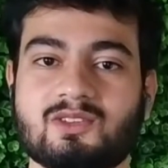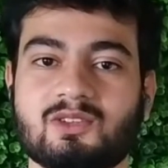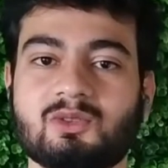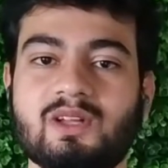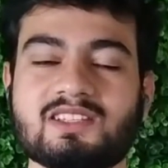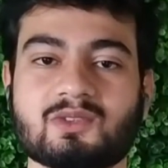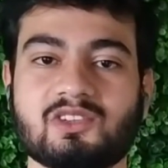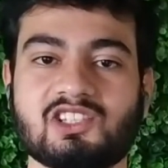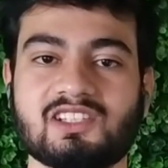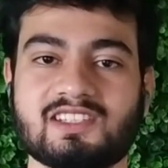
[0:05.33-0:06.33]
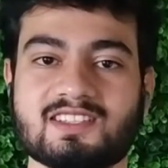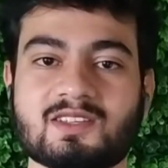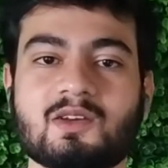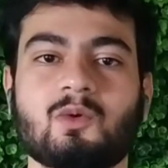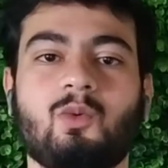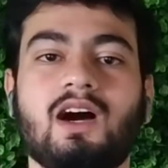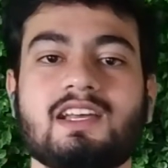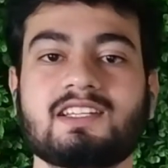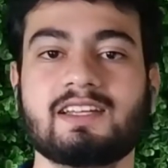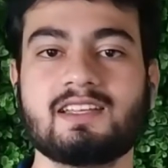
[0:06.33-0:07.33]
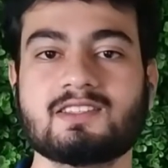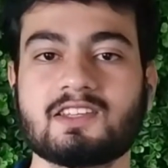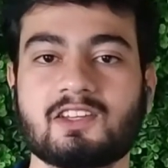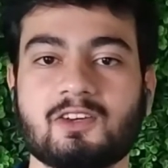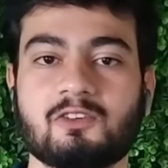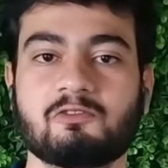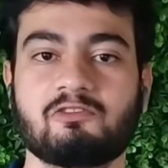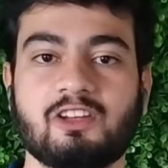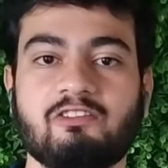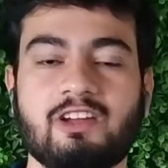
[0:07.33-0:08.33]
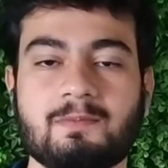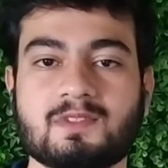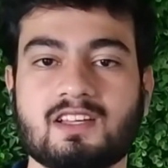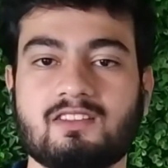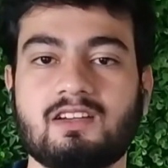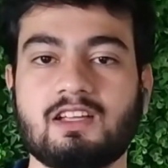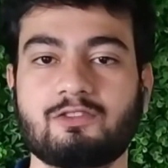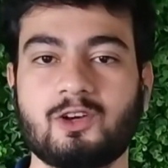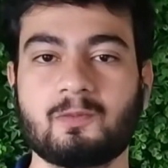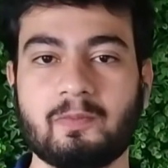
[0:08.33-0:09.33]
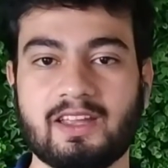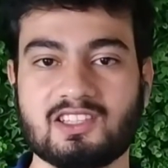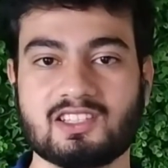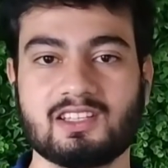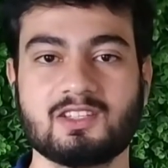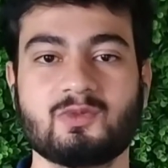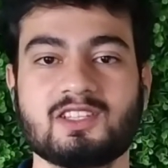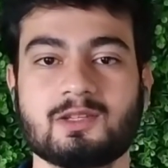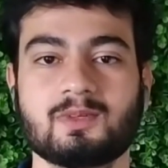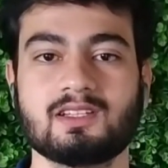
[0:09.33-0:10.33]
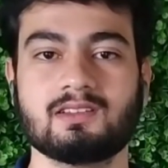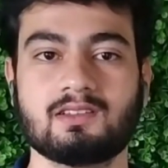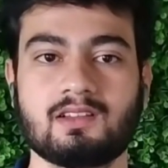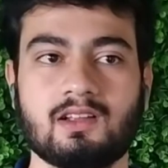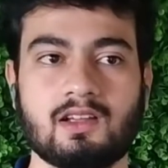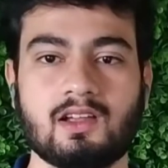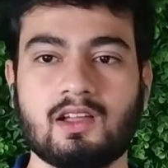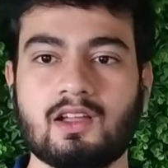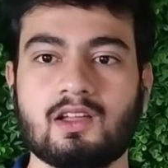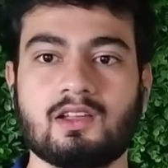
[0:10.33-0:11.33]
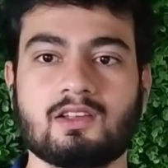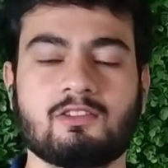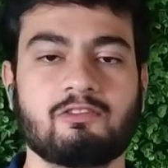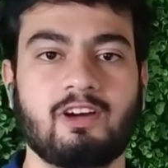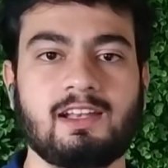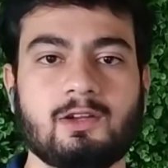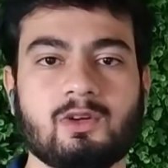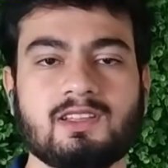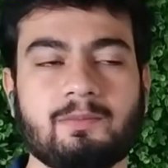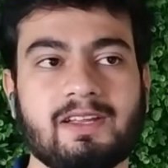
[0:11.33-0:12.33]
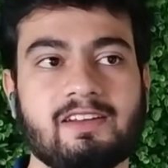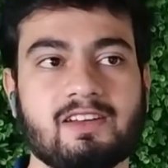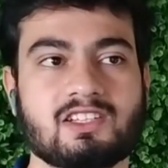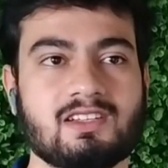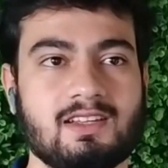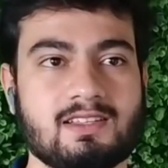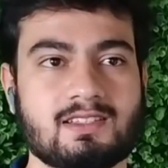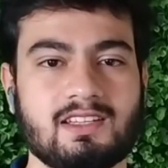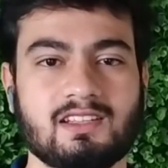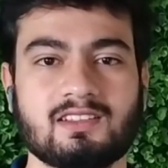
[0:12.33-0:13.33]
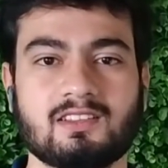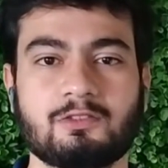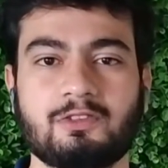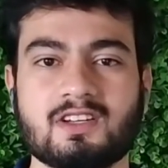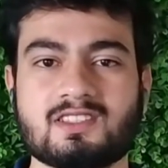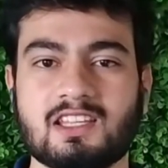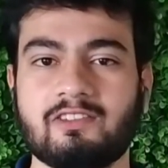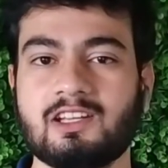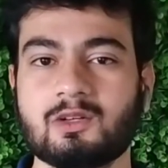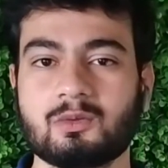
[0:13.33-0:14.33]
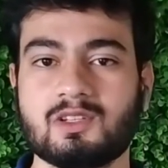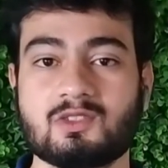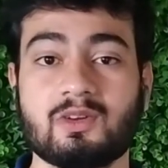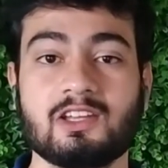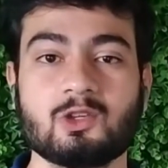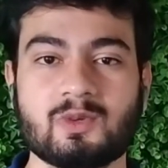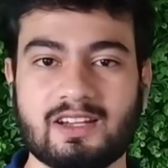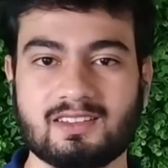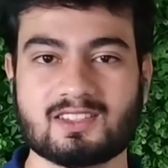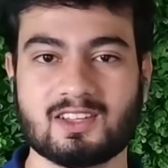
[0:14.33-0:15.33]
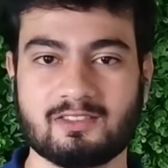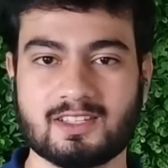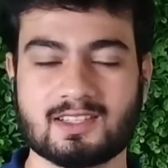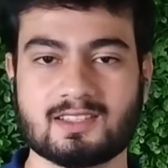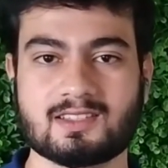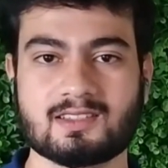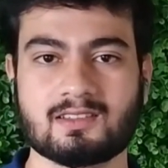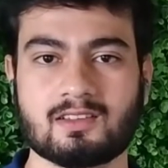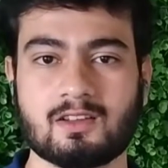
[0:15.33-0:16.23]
So today's question is, why is it insecure when a web server default page is visible? While doing the penetration testing, the first thing we do is to enumerate the services.